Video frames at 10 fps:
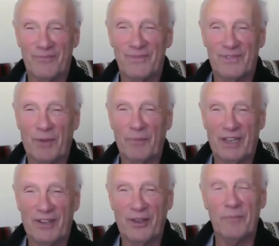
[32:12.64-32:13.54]

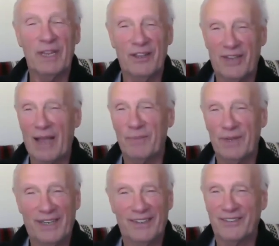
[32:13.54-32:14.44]
something is
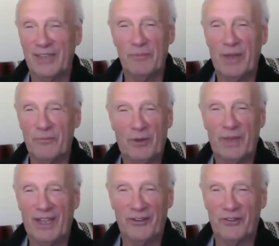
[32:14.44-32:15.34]
happening at the same time.
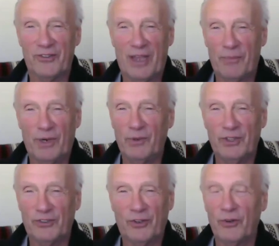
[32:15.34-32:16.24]
Something else is happening. We
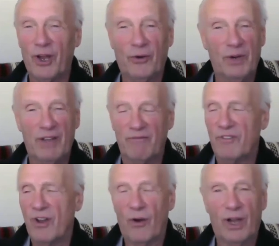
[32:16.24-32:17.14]
just don't know. We have
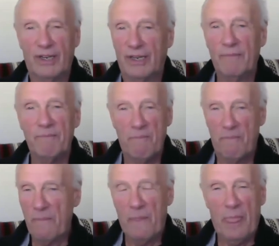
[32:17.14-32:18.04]
no
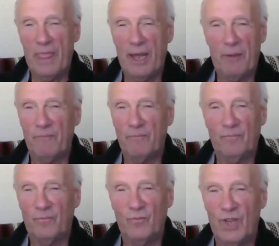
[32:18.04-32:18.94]
idea.
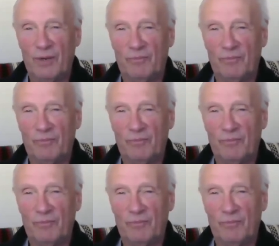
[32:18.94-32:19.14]
Yeah.